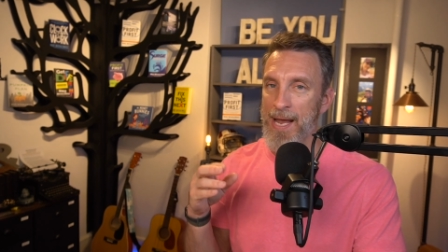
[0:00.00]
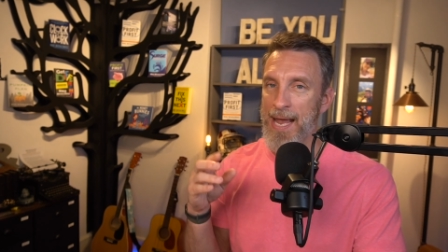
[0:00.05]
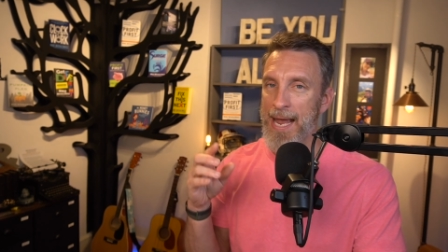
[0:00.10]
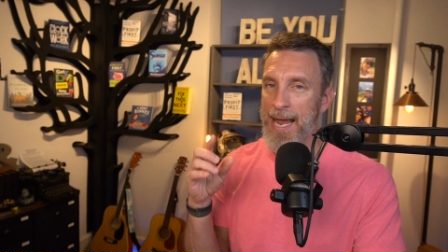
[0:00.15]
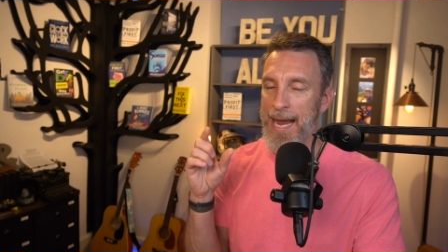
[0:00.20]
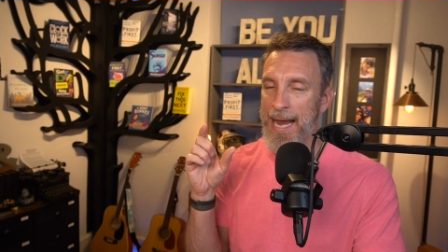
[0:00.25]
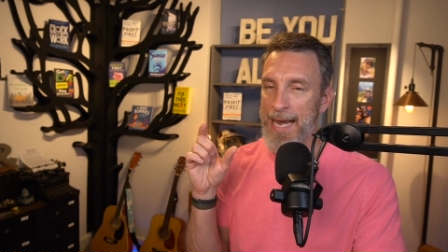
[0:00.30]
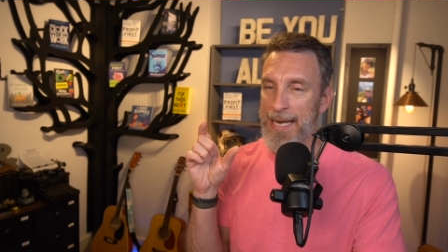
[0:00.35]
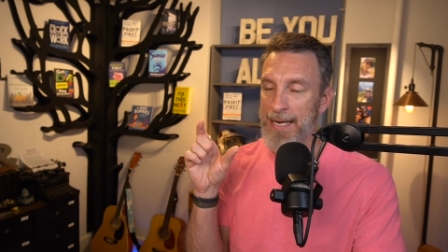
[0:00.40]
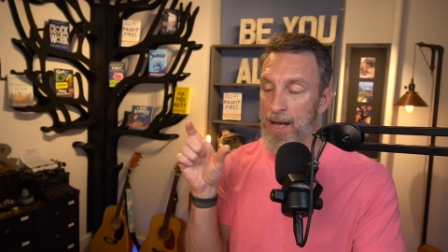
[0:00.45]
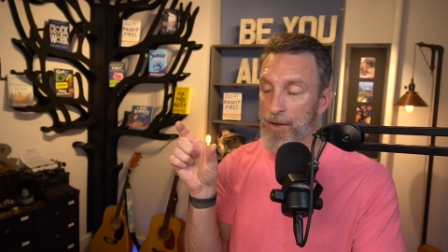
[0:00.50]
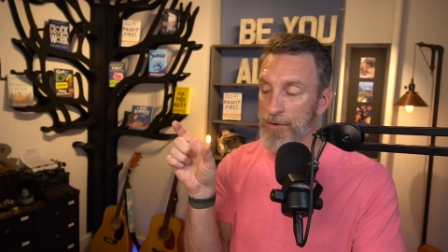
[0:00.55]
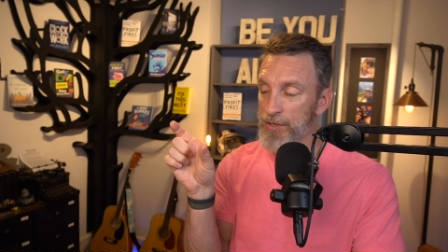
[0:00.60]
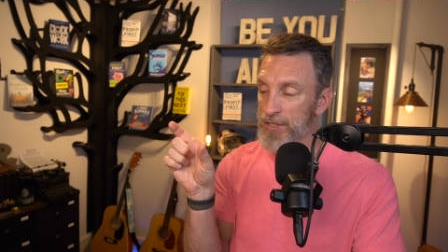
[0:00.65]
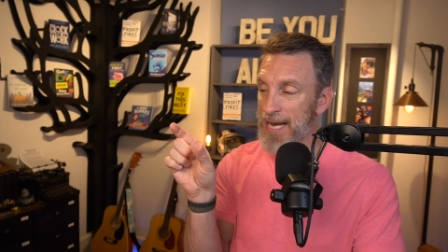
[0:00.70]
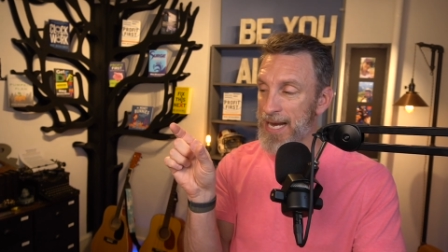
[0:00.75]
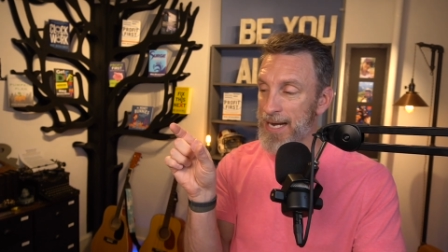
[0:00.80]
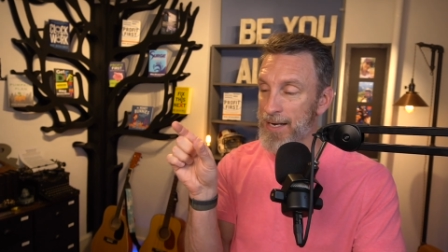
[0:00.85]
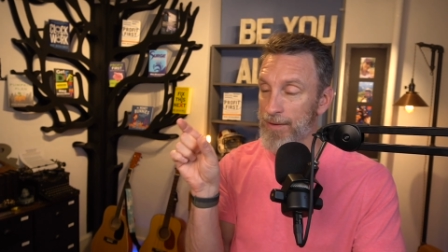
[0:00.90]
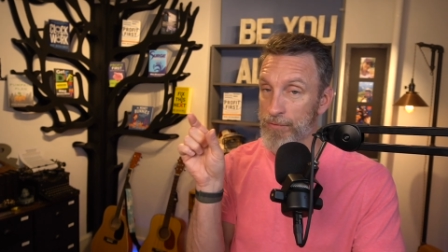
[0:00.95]
And
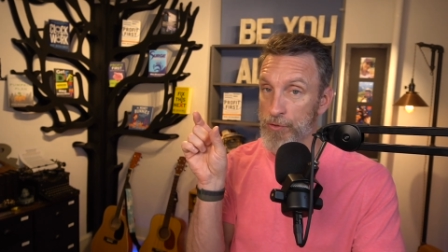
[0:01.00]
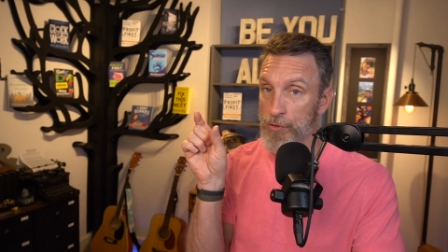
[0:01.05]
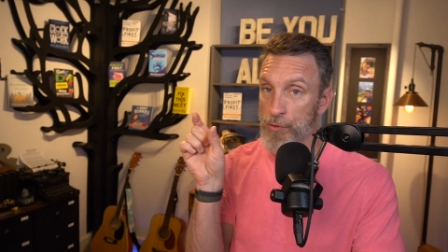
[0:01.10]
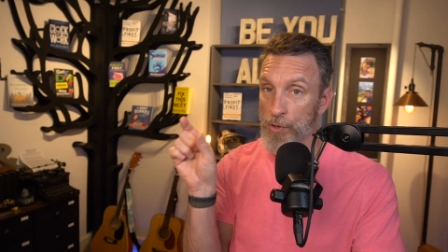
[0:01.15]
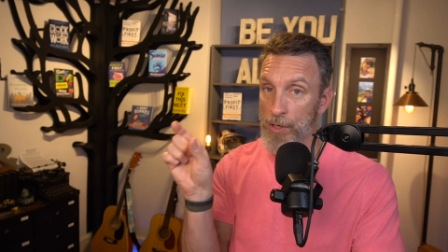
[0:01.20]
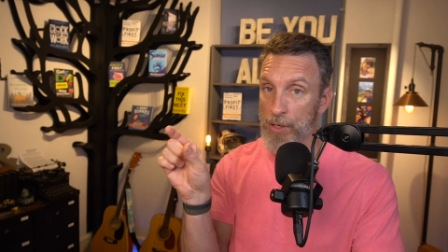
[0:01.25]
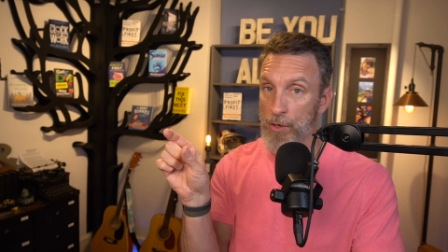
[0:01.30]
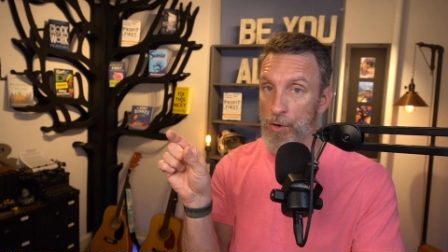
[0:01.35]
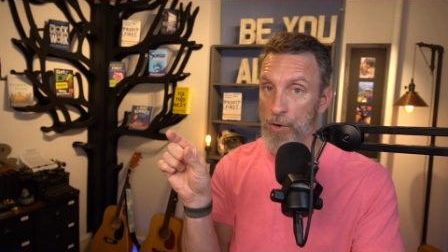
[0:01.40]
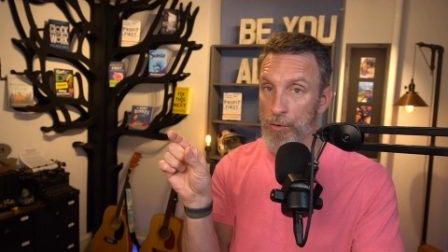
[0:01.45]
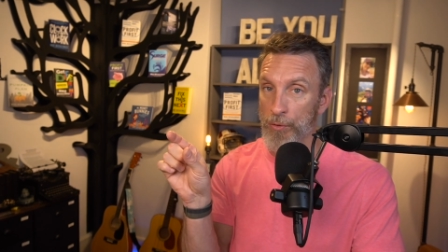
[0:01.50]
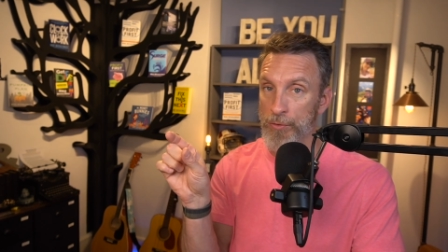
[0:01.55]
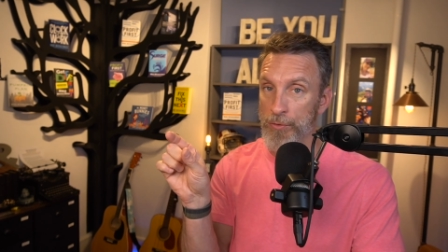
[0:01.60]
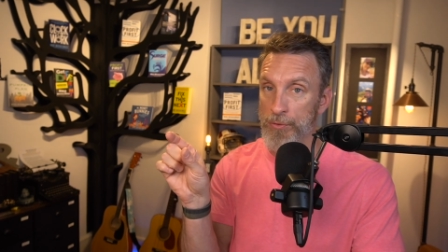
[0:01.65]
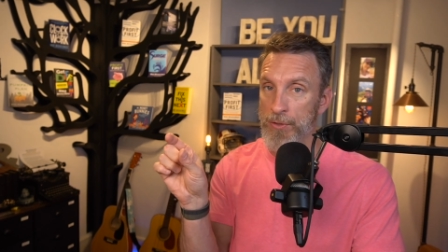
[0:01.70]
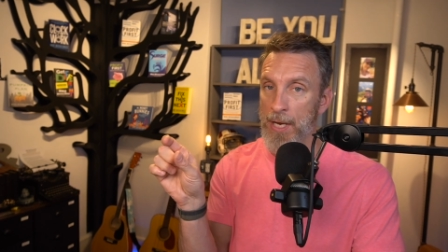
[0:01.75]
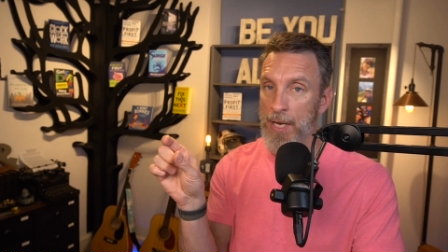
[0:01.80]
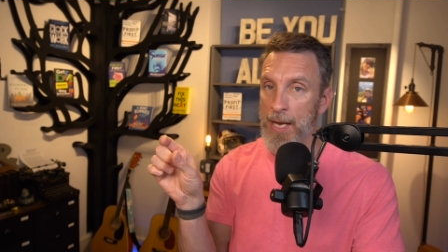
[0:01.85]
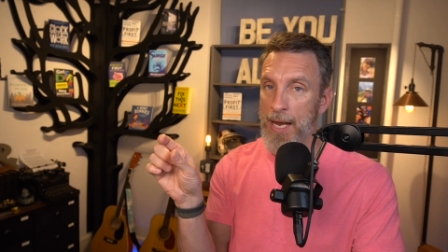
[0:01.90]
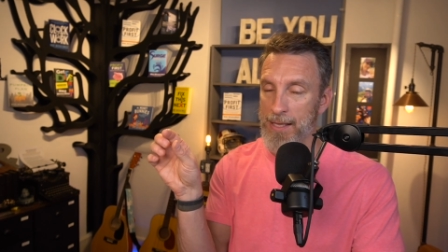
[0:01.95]
understand, if your goals
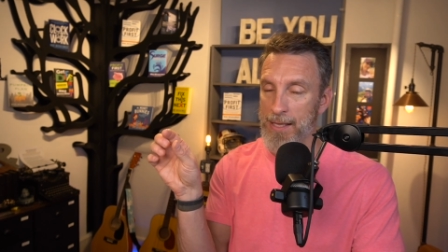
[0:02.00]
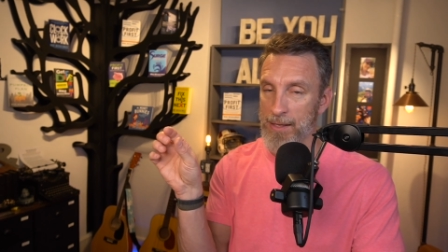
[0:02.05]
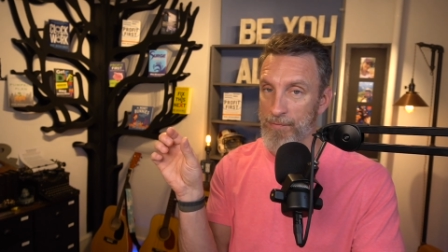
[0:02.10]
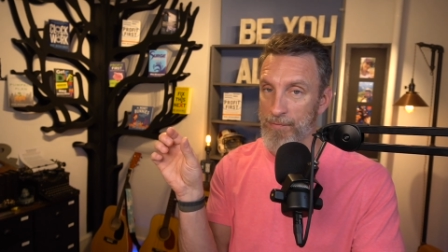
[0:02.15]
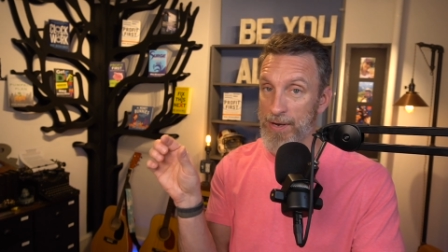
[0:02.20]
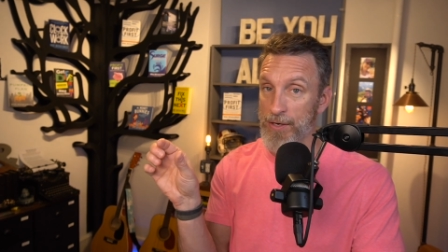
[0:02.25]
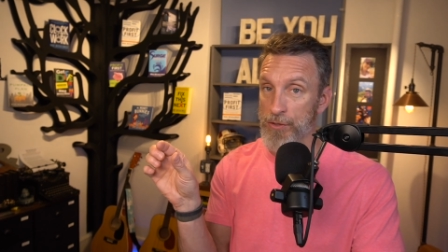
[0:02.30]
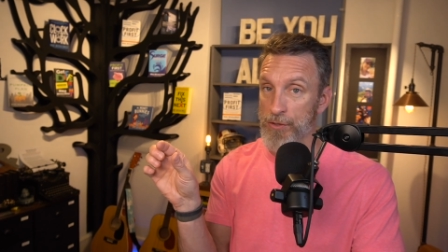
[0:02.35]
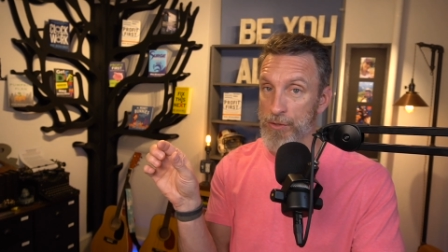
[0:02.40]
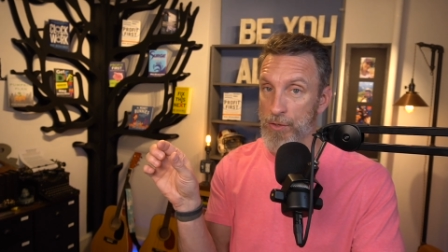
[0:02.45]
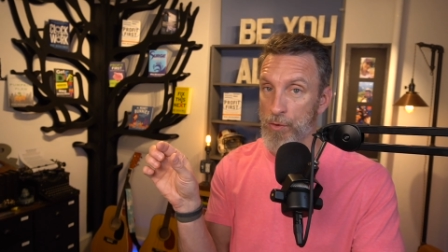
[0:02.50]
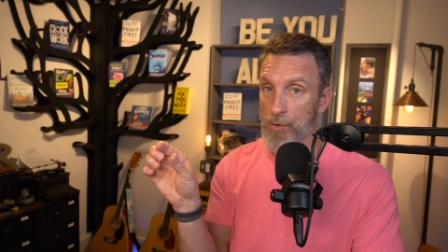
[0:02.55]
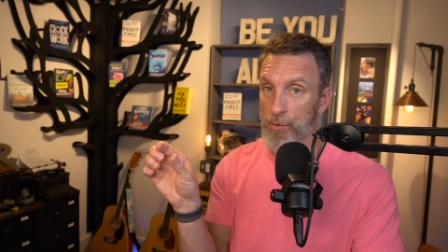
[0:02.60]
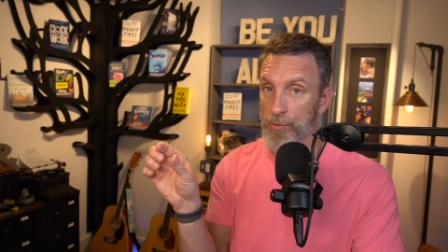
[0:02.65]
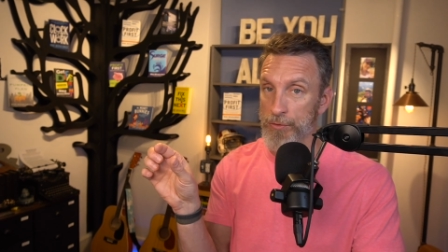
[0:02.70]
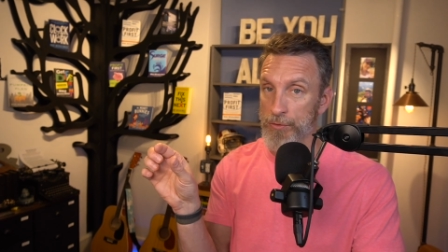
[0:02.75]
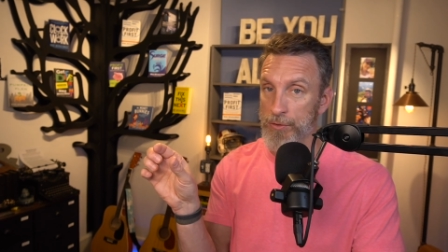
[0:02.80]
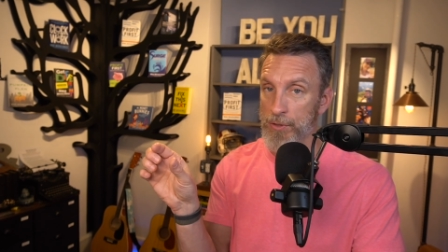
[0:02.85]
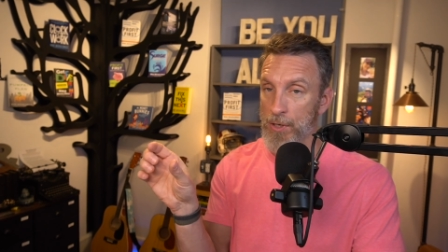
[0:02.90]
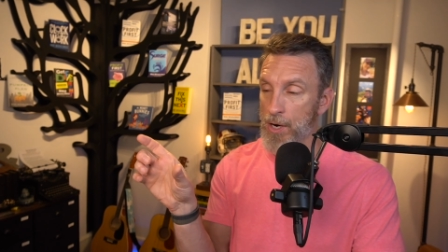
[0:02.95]
and the vendor's goals